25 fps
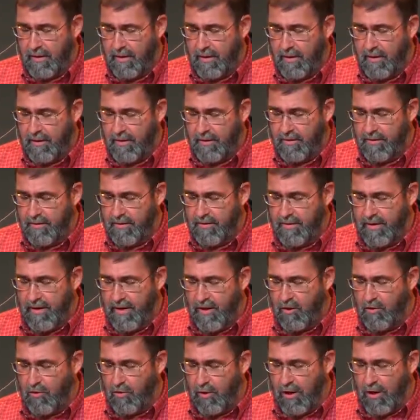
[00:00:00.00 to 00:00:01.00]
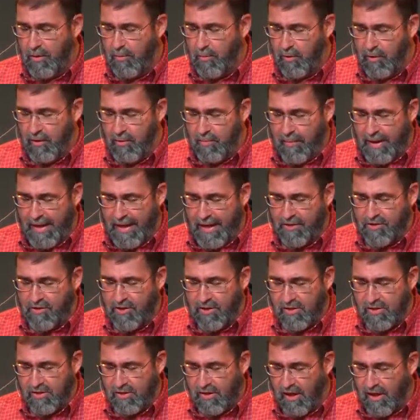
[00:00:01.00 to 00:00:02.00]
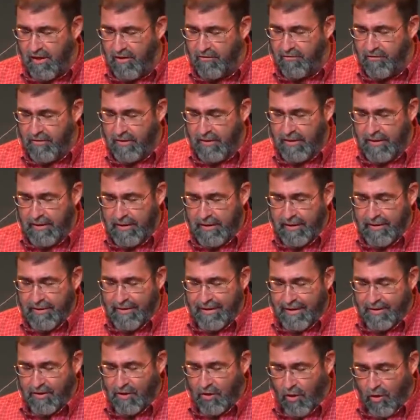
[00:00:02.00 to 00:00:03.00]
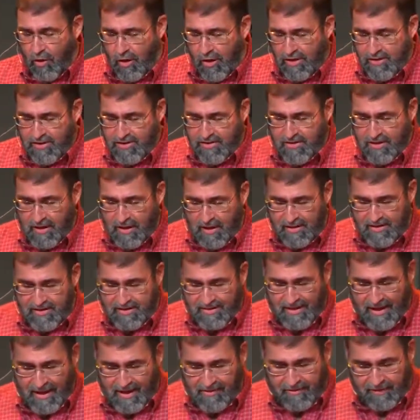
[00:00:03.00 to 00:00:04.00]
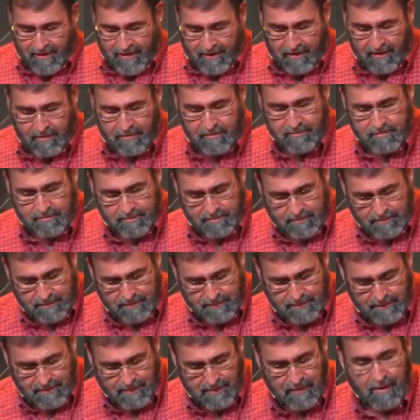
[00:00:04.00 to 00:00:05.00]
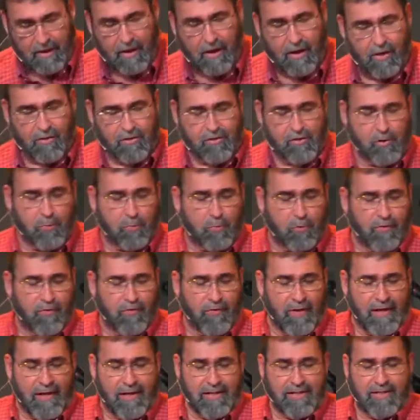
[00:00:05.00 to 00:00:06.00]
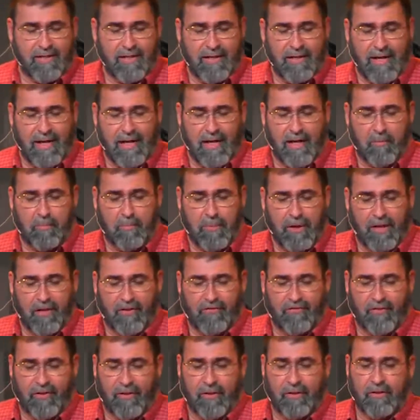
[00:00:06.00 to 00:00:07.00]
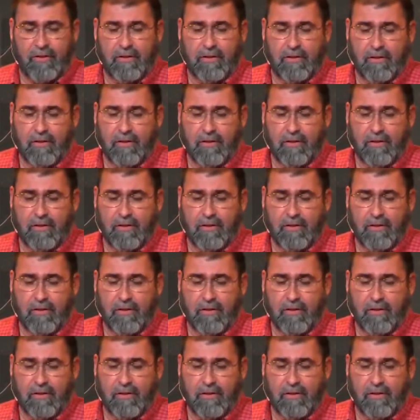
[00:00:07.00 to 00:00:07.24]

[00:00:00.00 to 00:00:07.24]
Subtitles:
The incredible and matchless love that costs us nothing also provides an added benefit.